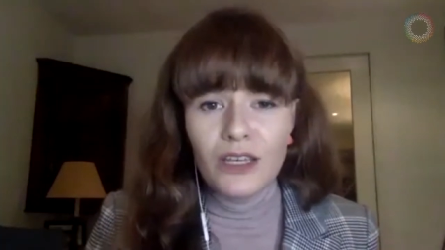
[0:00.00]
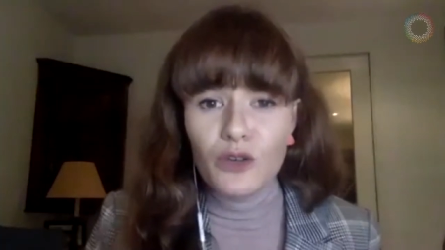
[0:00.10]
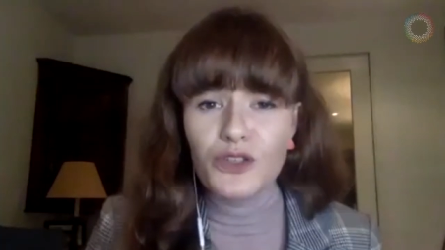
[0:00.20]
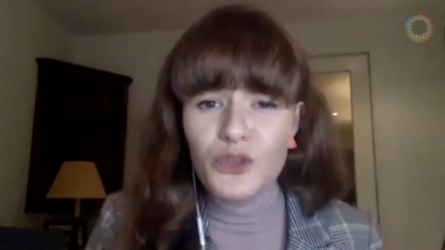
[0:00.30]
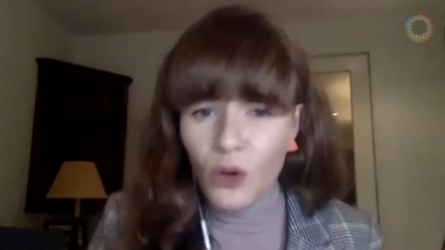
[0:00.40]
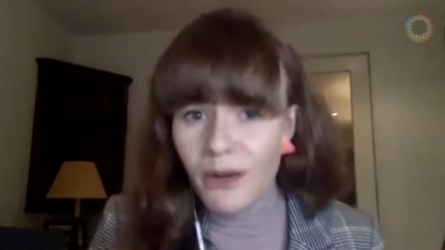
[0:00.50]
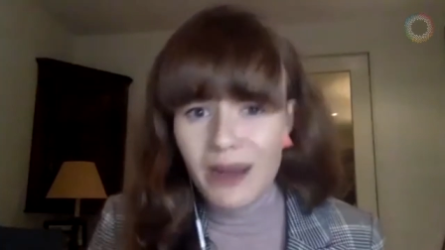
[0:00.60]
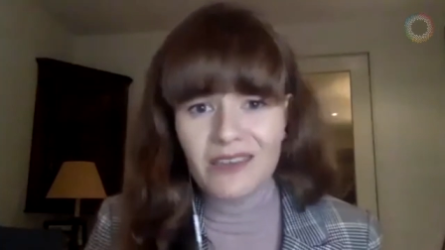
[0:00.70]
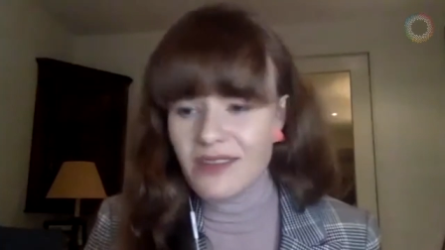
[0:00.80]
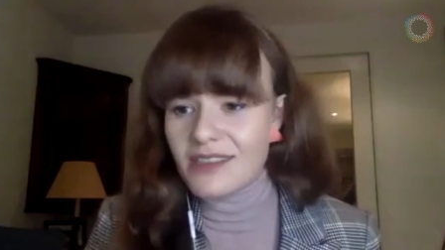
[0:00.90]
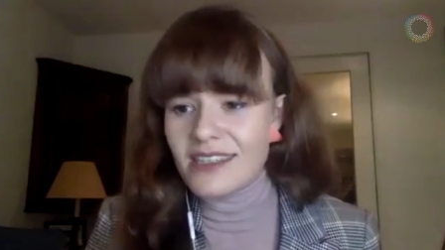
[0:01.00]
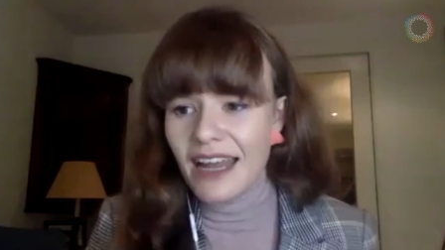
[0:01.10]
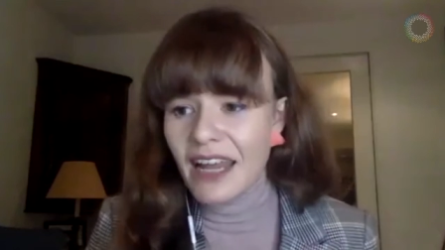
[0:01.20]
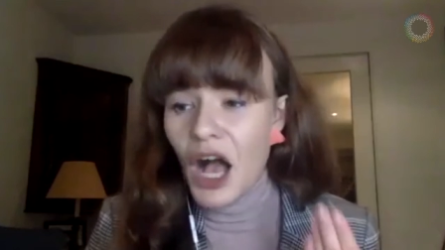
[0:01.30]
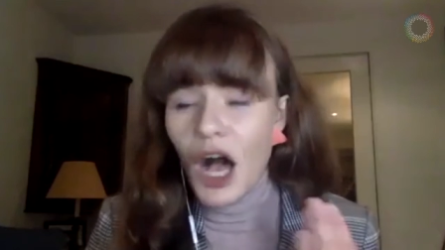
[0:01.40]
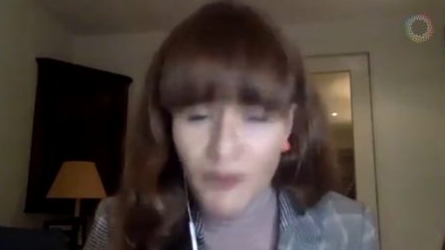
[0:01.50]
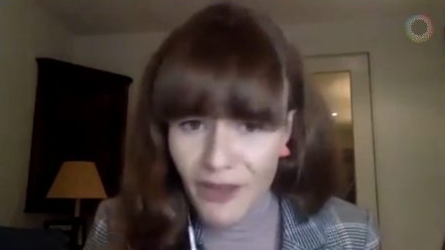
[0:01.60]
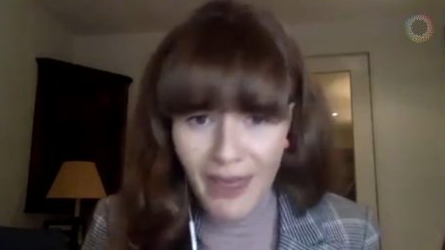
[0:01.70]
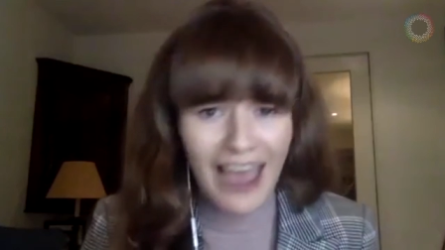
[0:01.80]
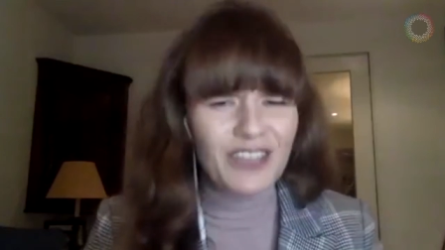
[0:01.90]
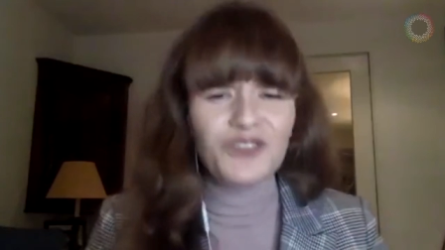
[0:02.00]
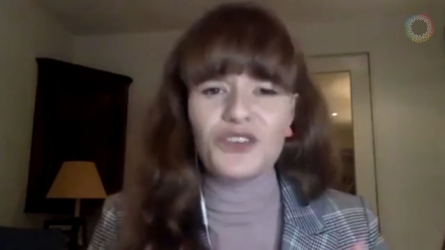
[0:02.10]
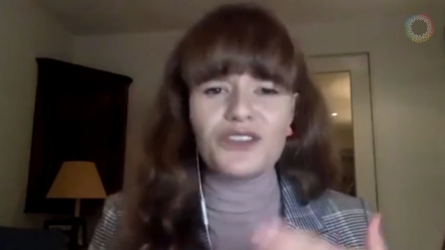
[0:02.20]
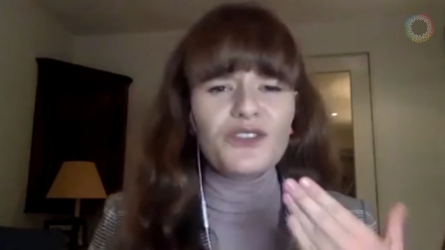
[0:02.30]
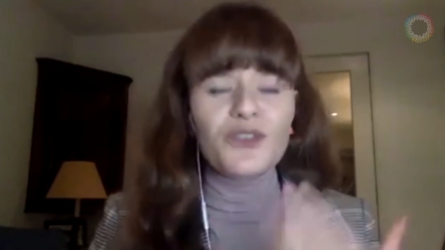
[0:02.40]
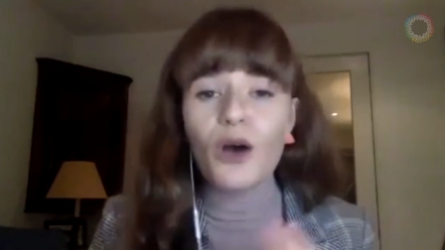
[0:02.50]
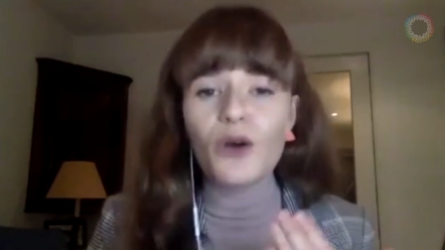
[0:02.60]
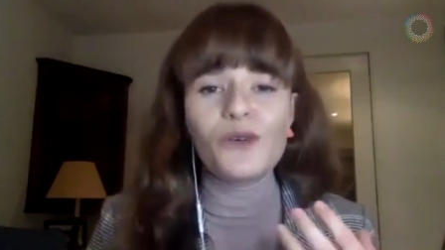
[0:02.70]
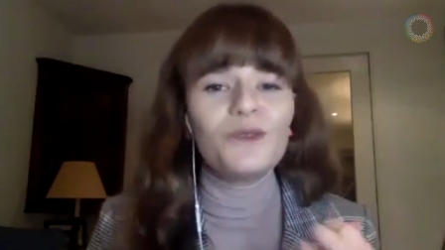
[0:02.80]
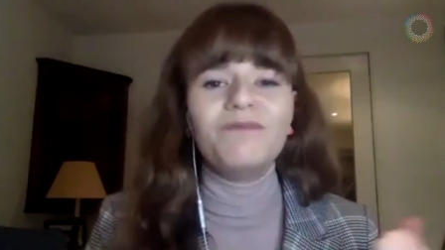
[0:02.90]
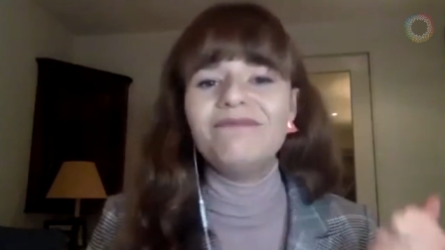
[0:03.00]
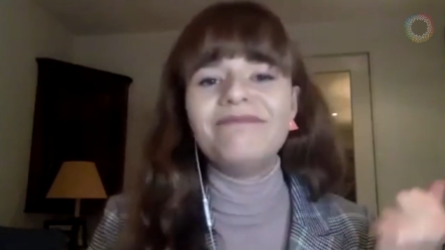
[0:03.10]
stories and standing up for that is just so